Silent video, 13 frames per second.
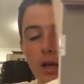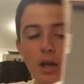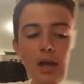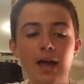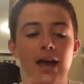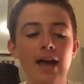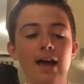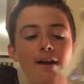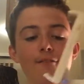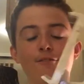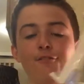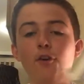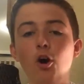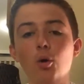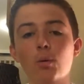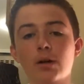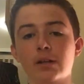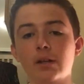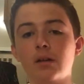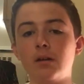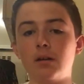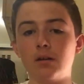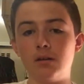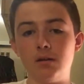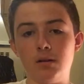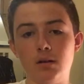forward,
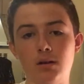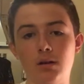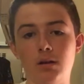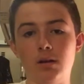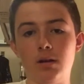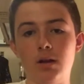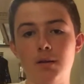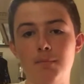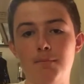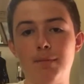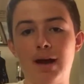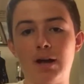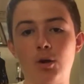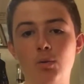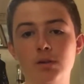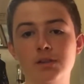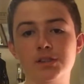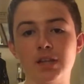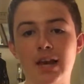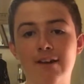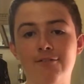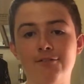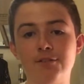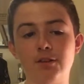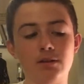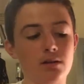backwards, left
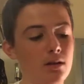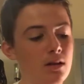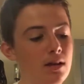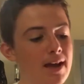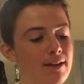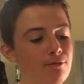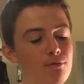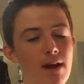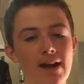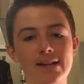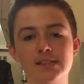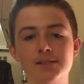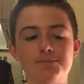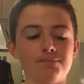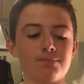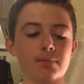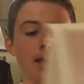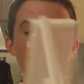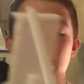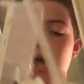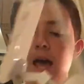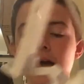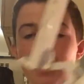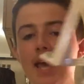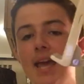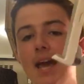and right. Here
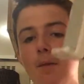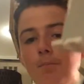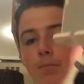we have your